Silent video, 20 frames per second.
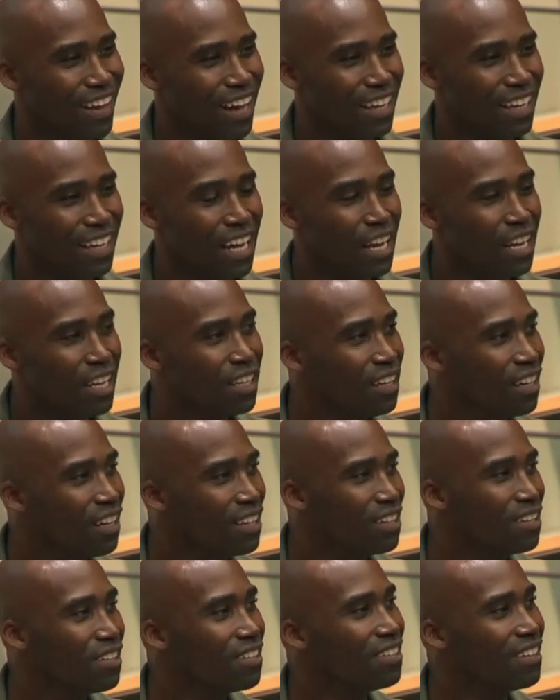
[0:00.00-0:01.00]
I gained
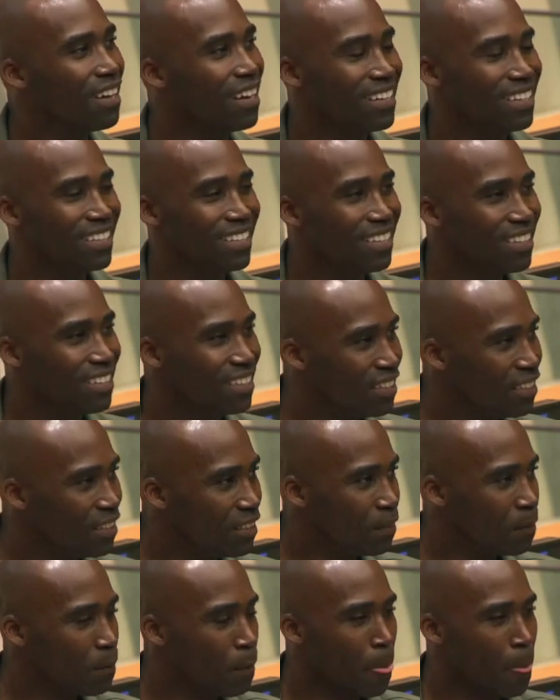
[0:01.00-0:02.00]
another
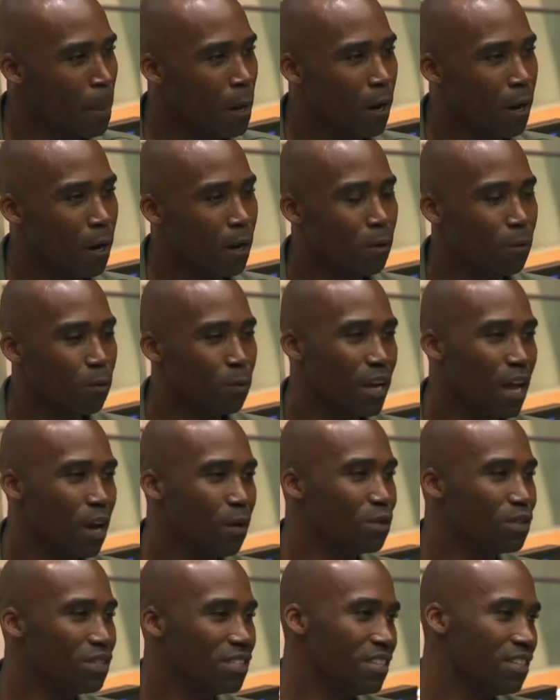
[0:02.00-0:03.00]
identity. When I
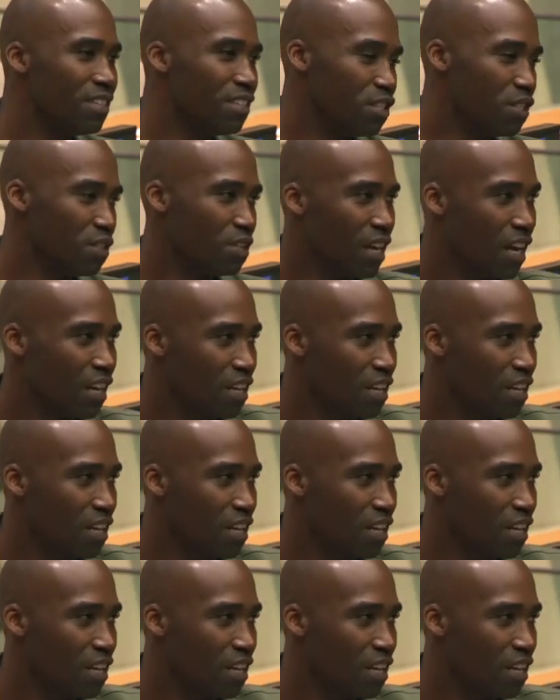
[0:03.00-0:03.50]
was in this,